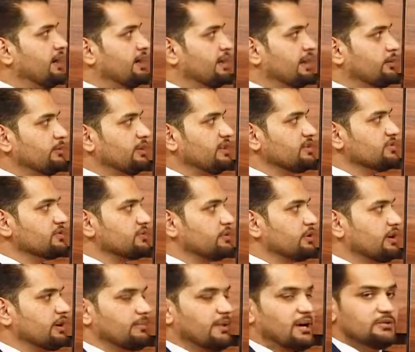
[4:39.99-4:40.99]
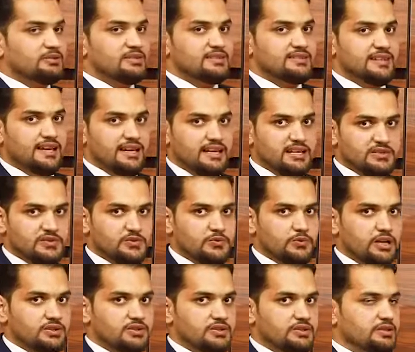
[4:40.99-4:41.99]
Now let's talk about the second
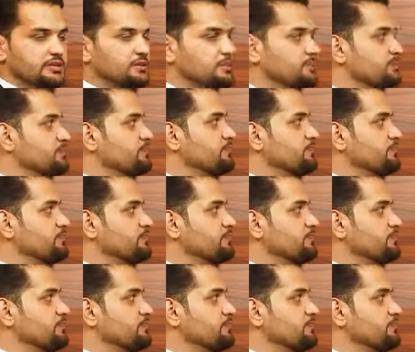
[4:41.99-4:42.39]
structure.